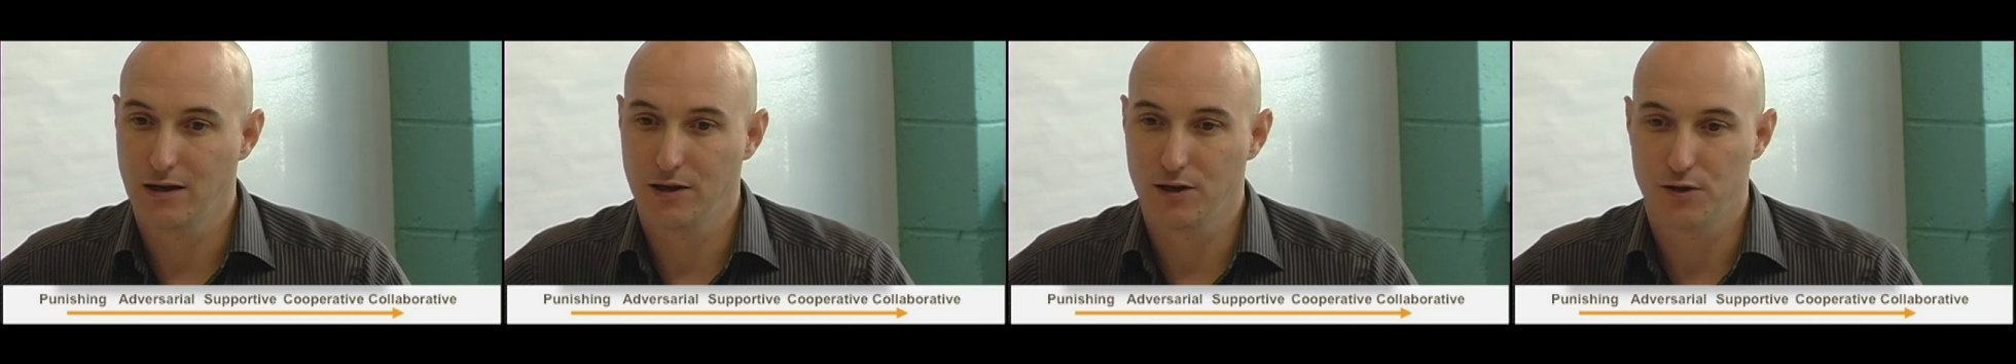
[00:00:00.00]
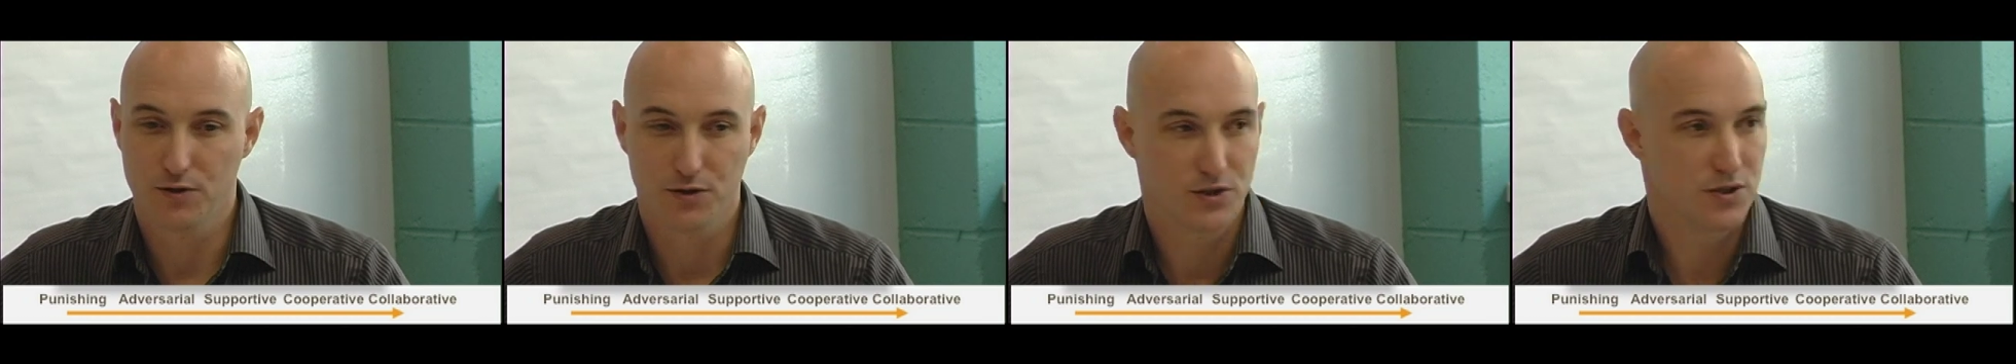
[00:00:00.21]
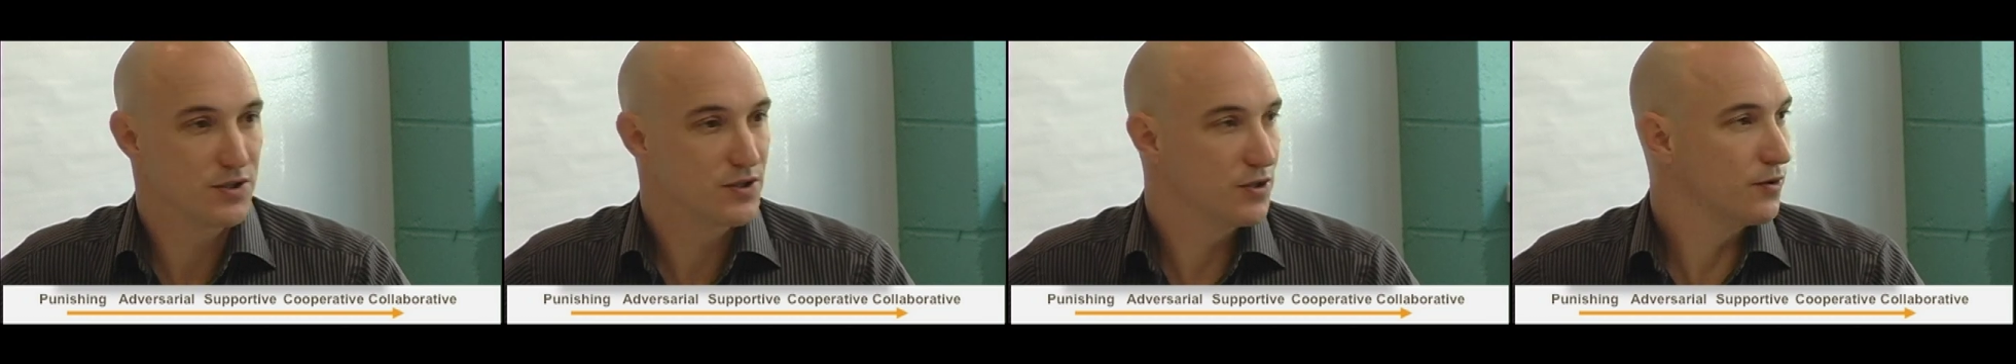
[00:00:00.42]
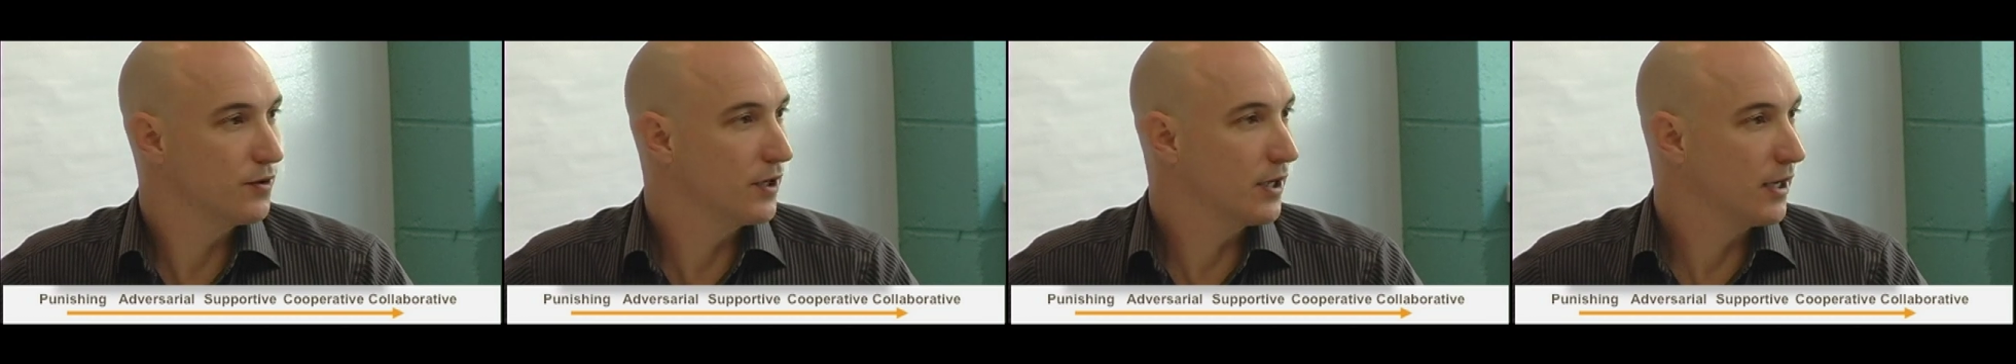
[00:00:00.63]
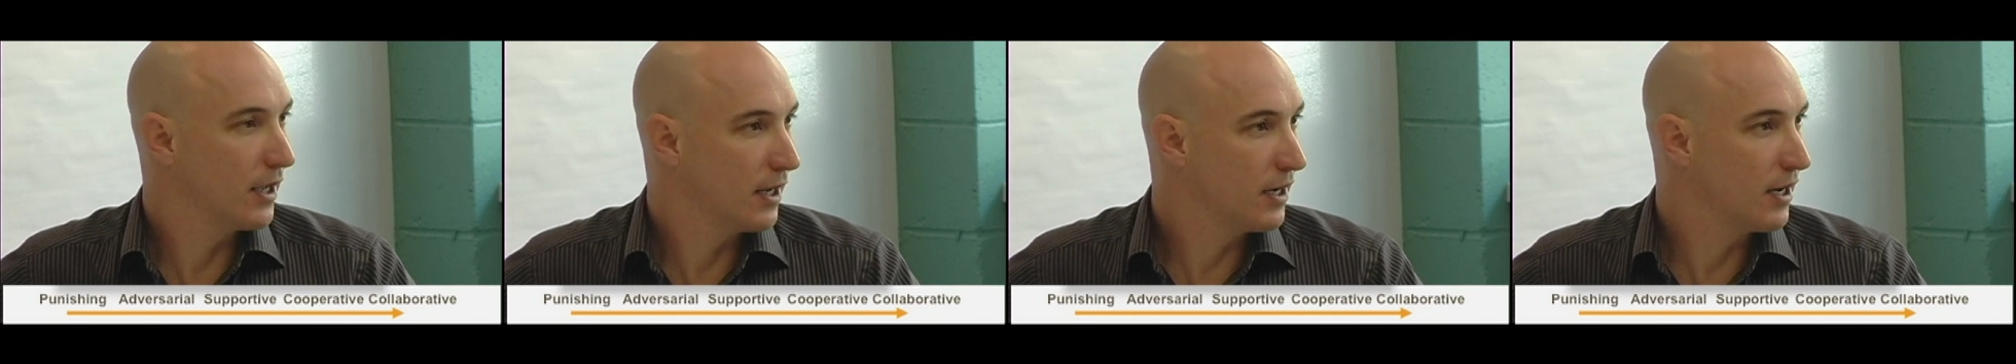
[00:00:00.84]
you're just
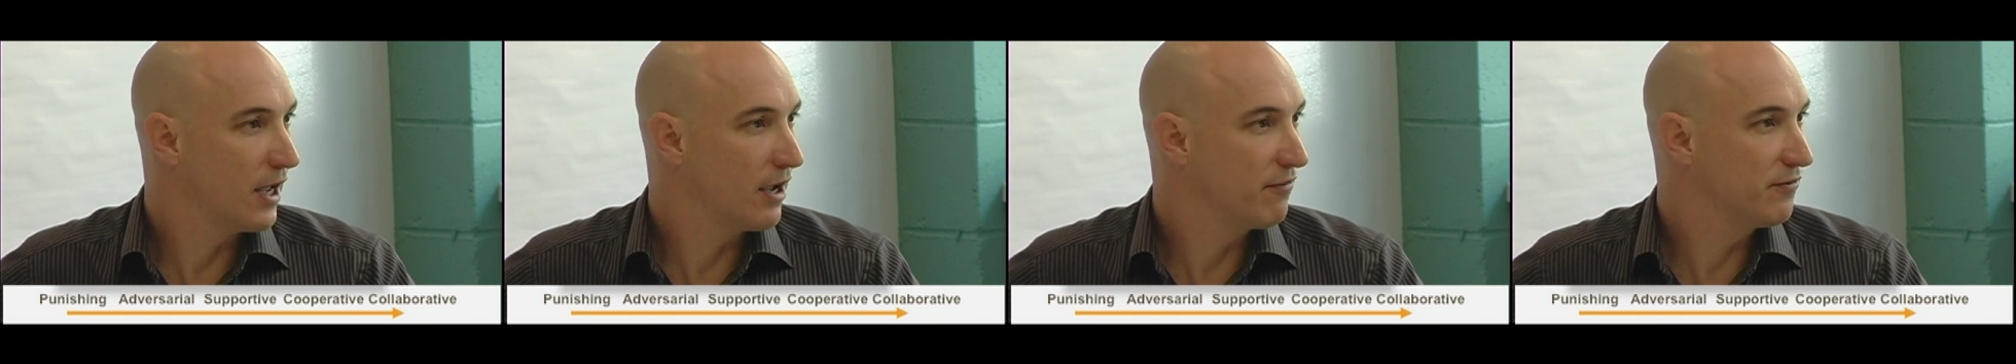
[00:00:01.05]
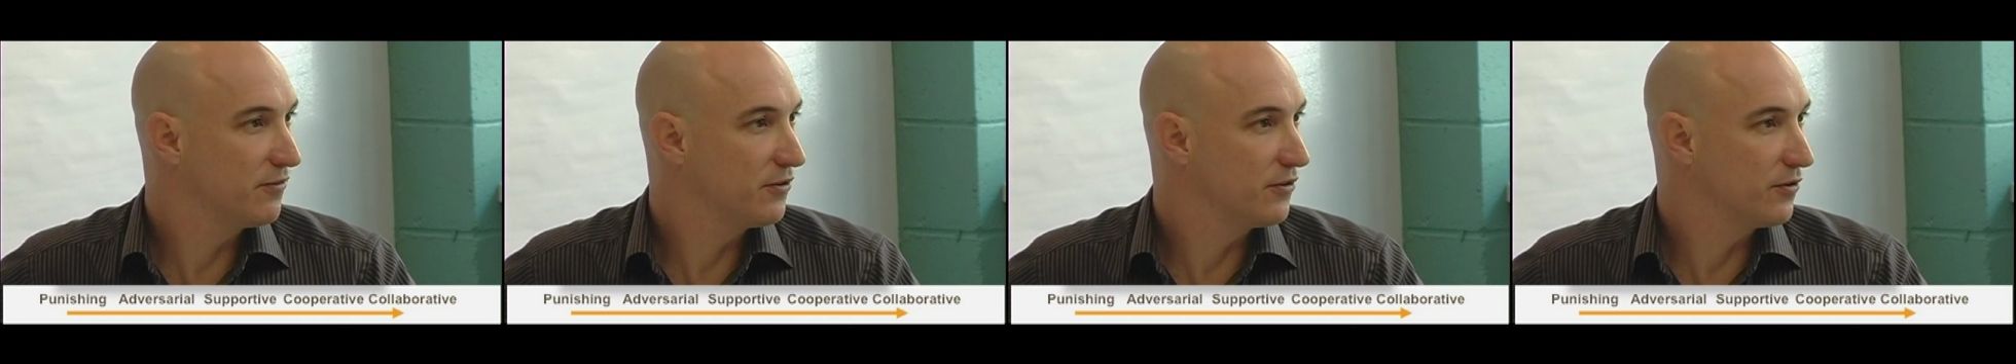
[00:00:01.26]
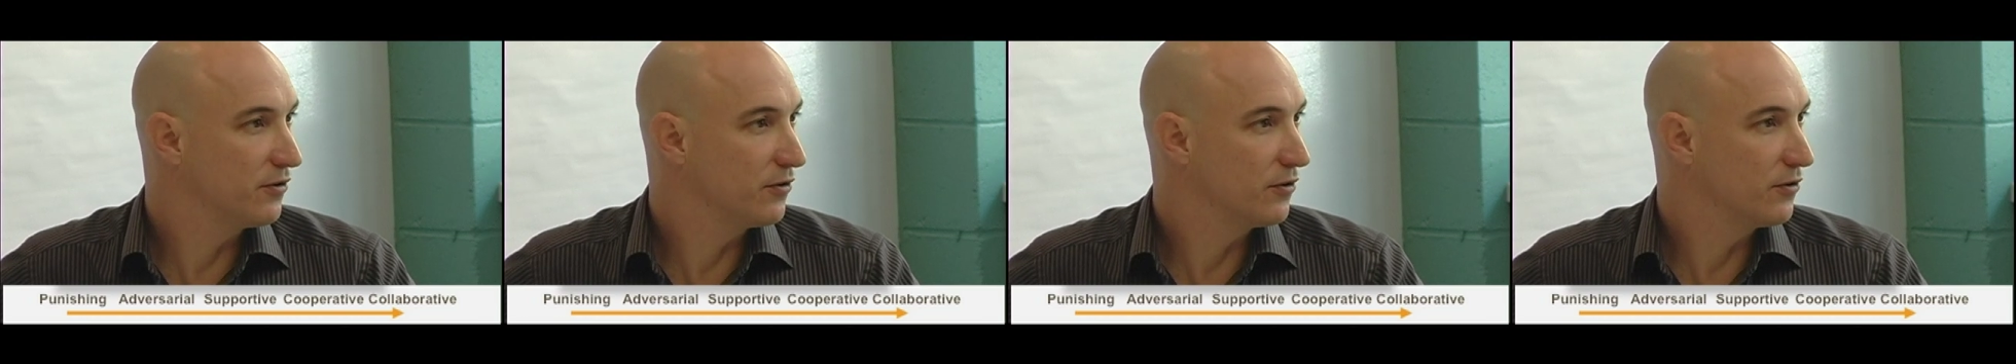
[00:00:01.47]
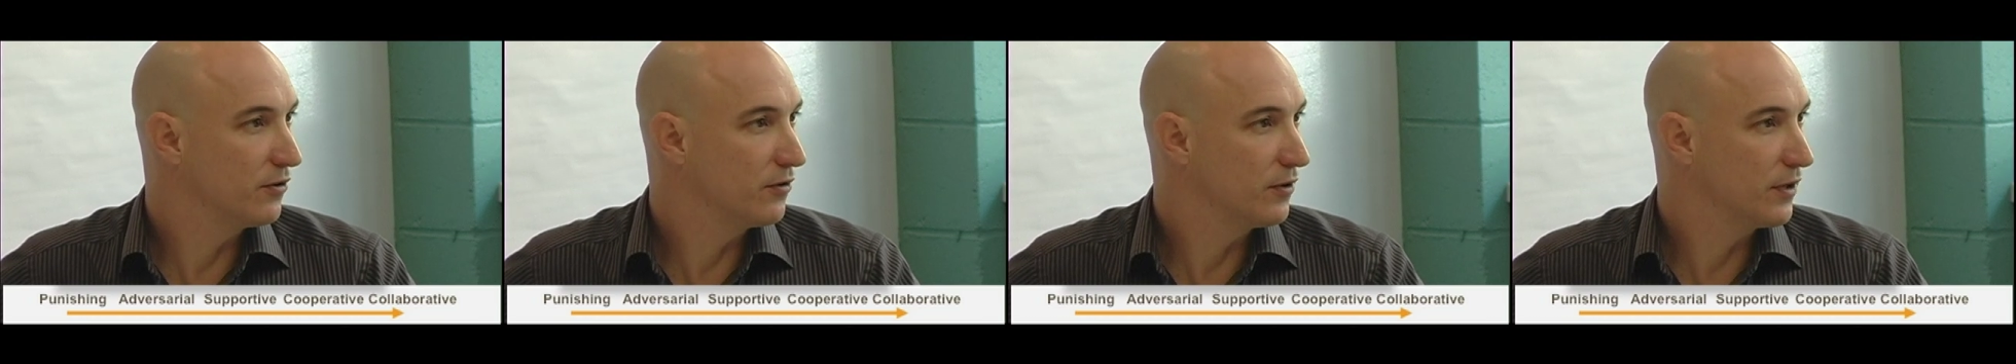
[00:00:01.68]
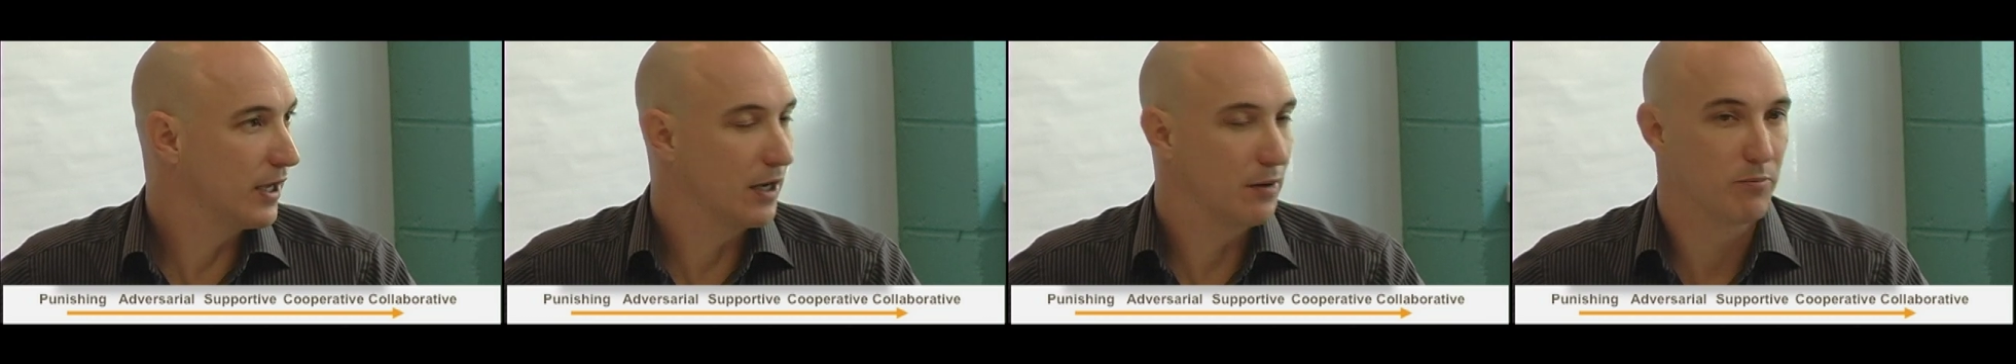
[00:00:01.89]
doing enough to
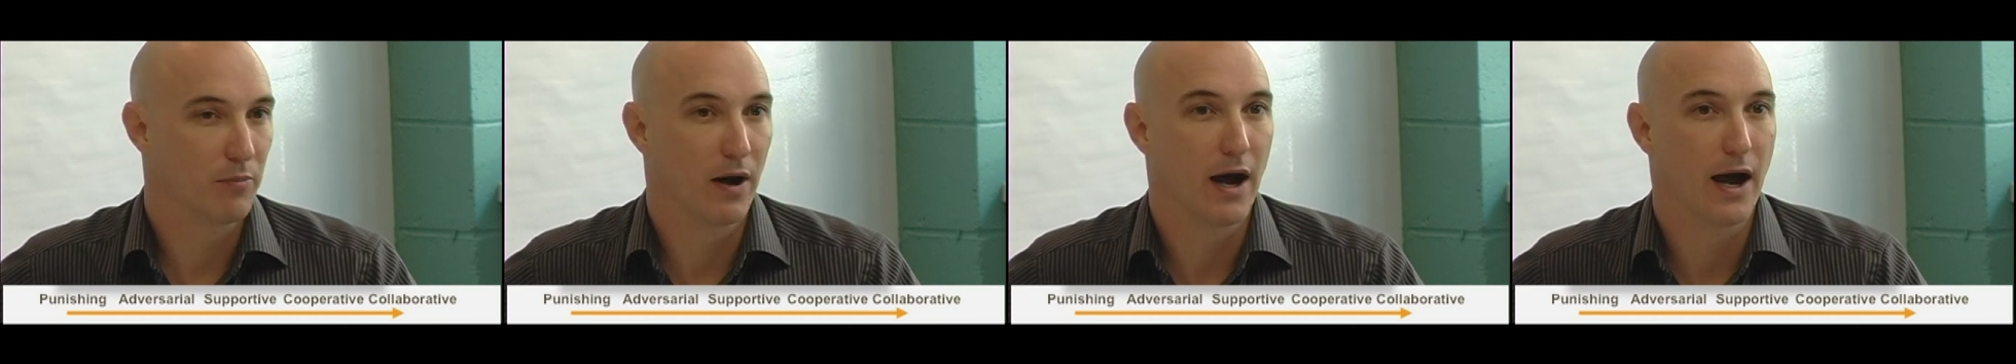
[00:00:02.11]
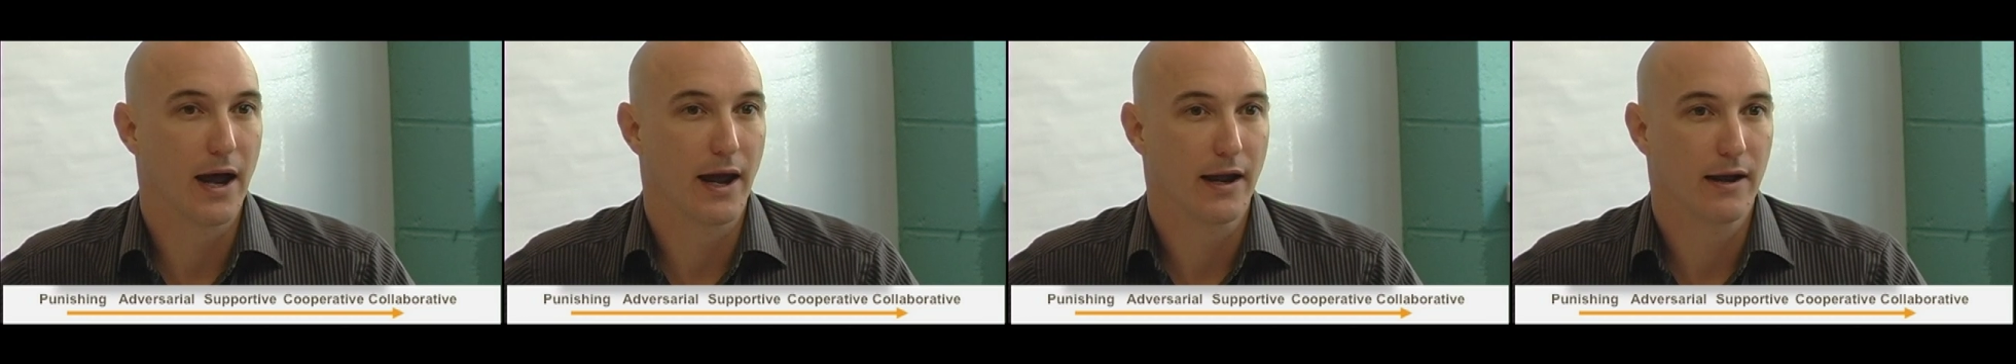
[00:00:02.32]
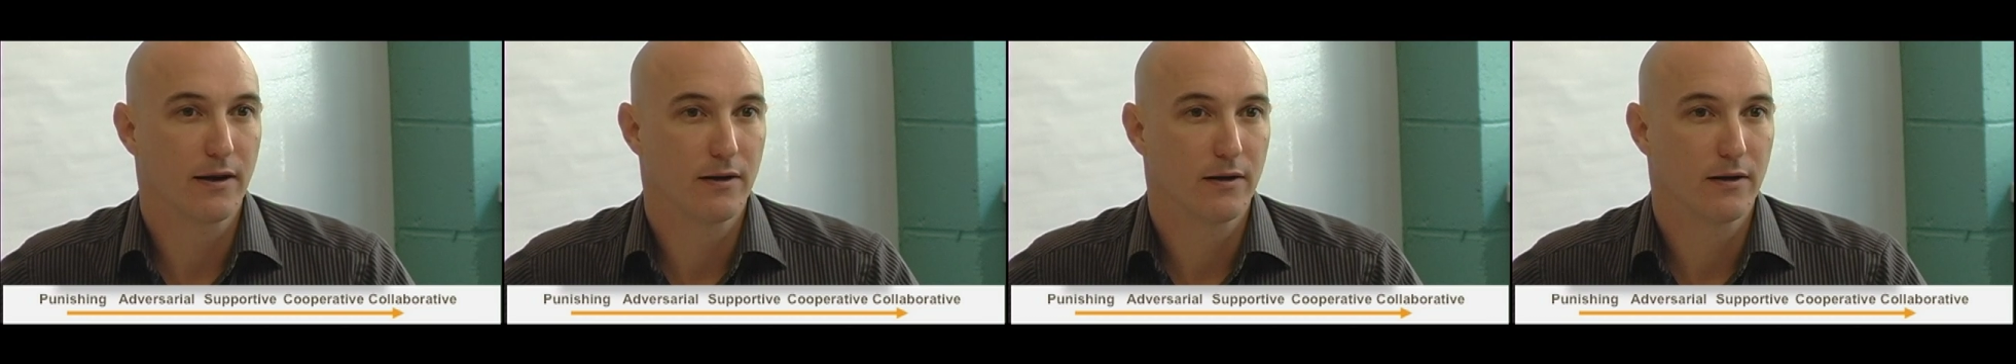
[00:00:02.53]
get by.